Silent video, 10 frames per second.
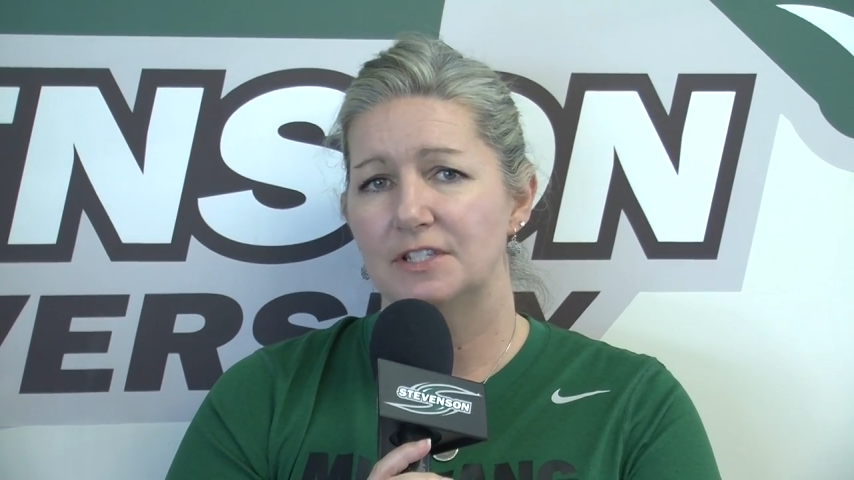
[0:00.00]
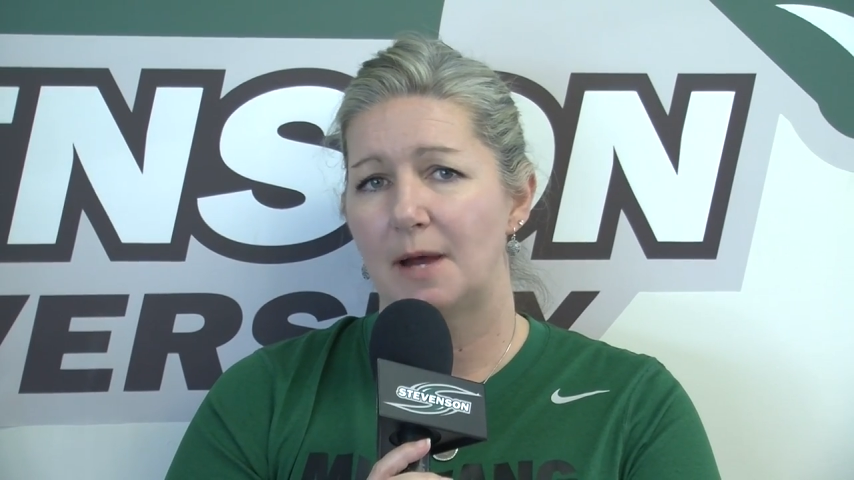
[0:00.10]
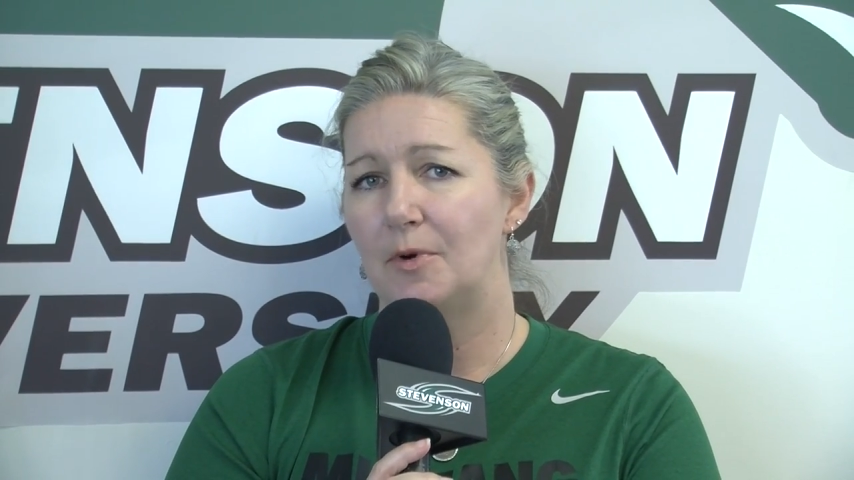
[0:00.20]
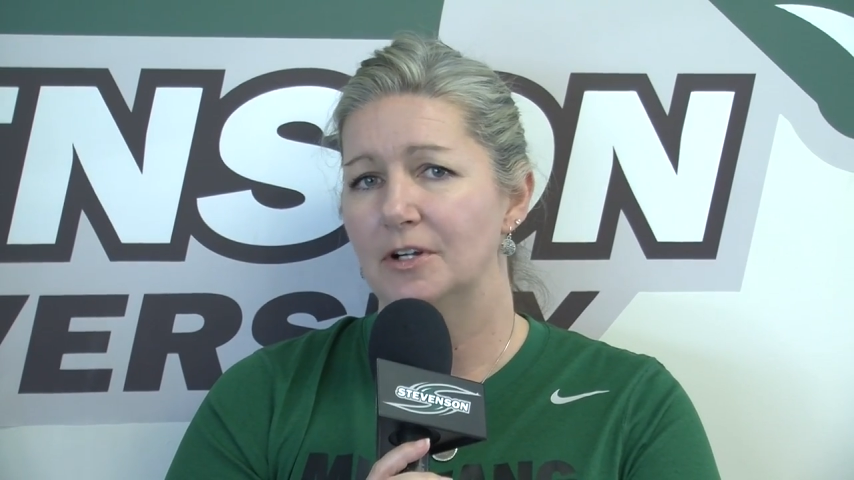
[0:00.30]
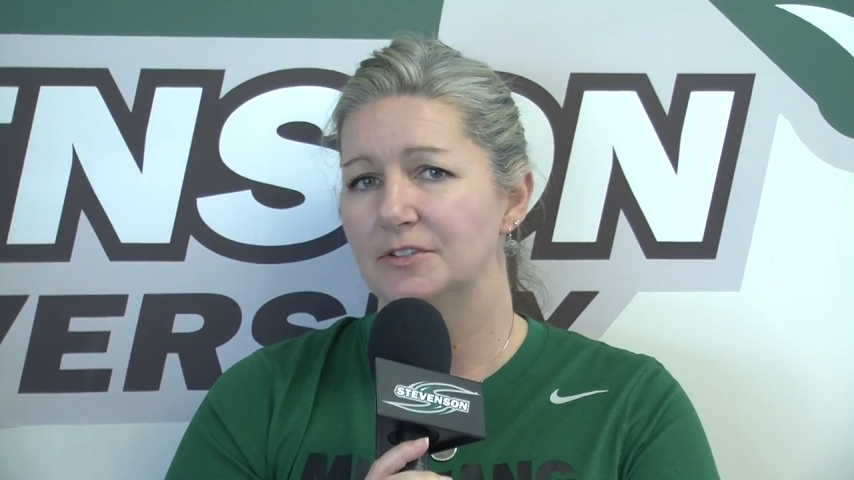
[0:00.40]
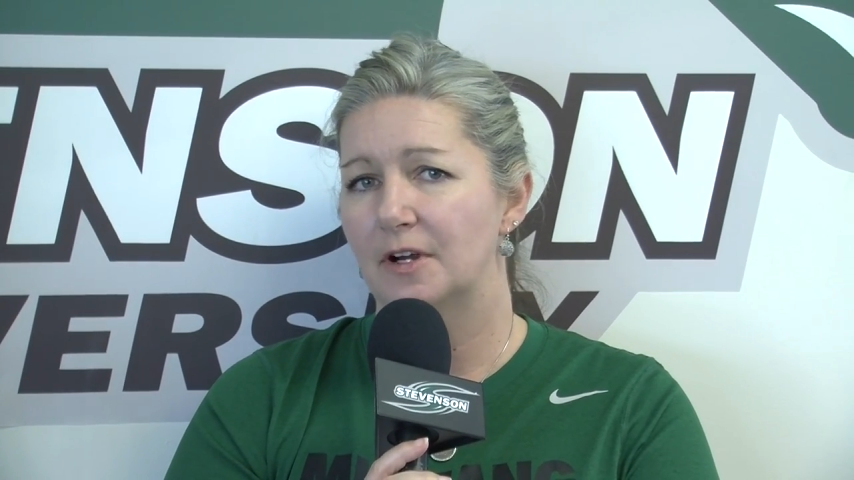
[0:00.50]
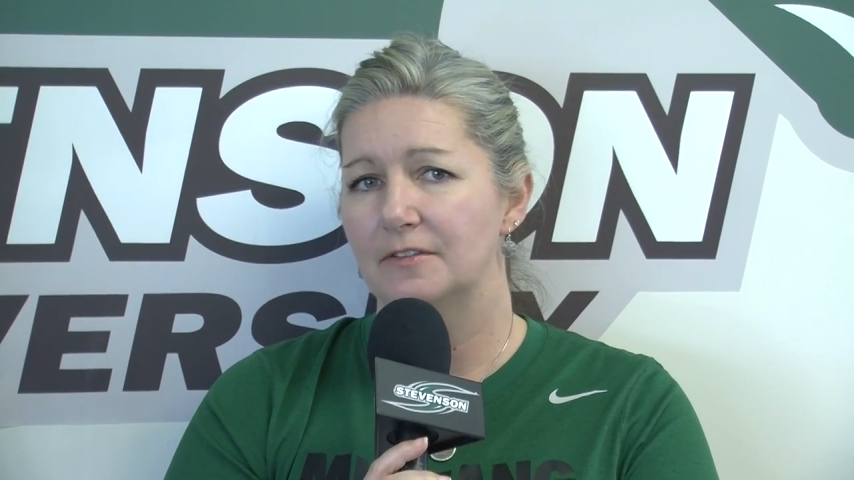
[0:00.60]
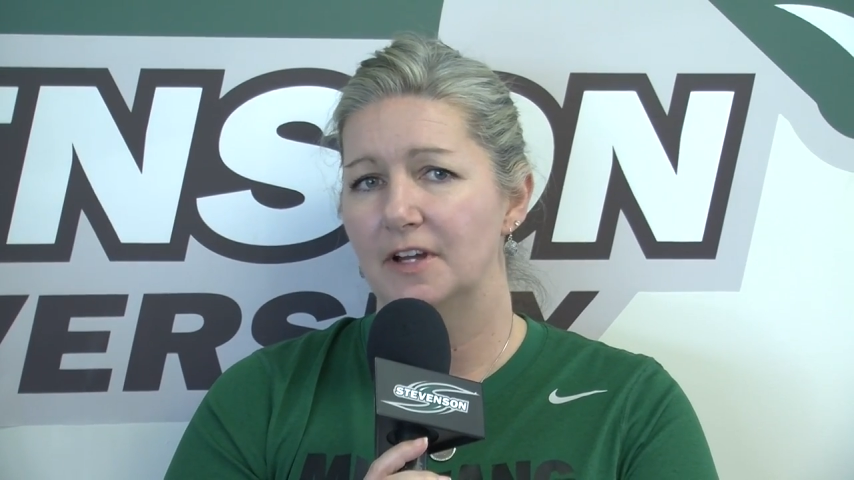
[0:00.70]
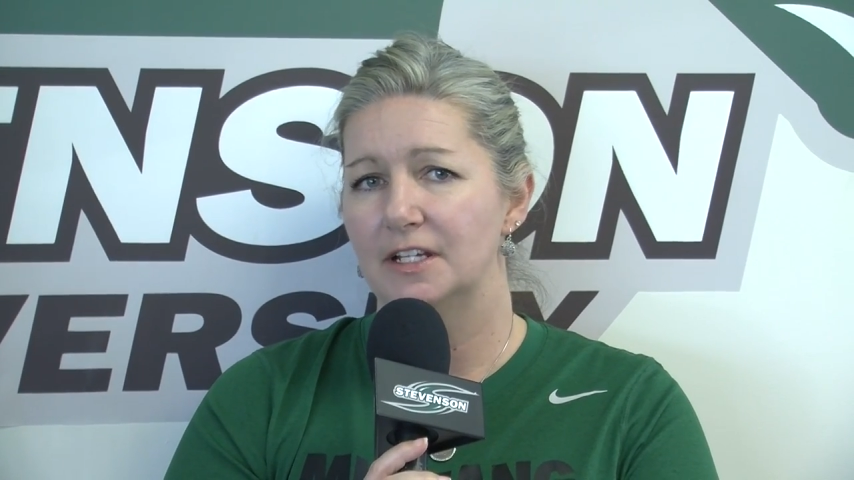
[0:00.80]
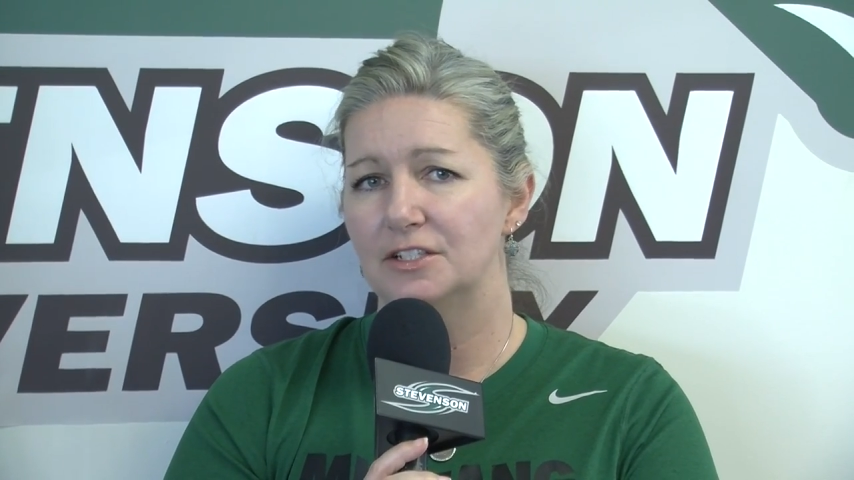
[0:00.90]
that part to our
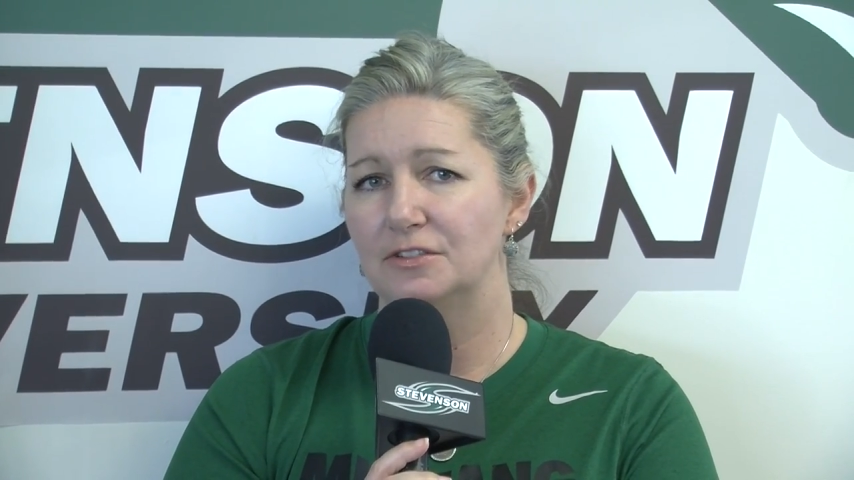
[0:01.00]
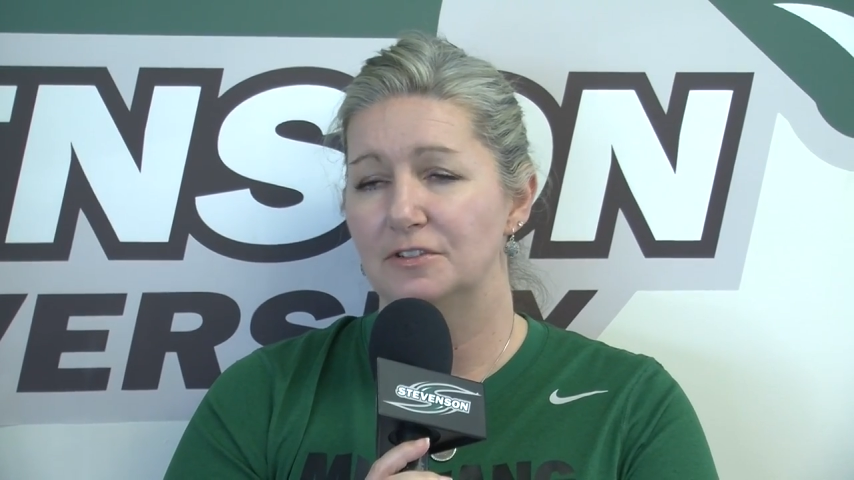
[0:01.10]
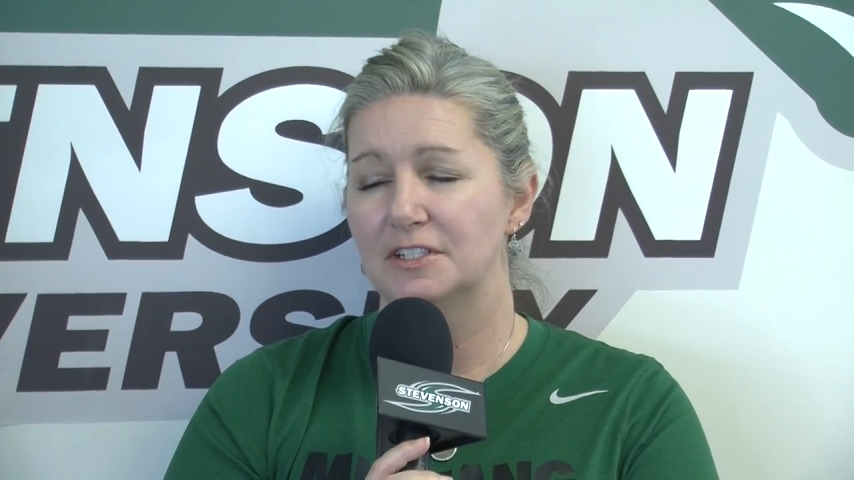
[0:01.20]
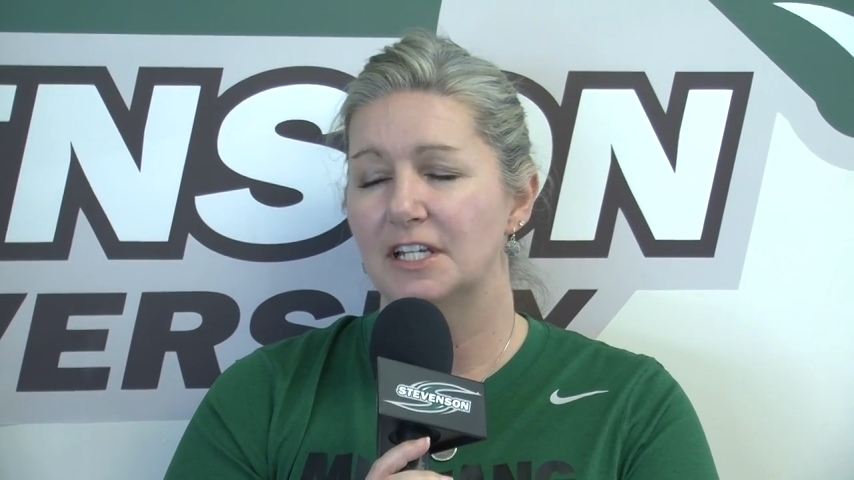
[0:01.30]
advantage too, because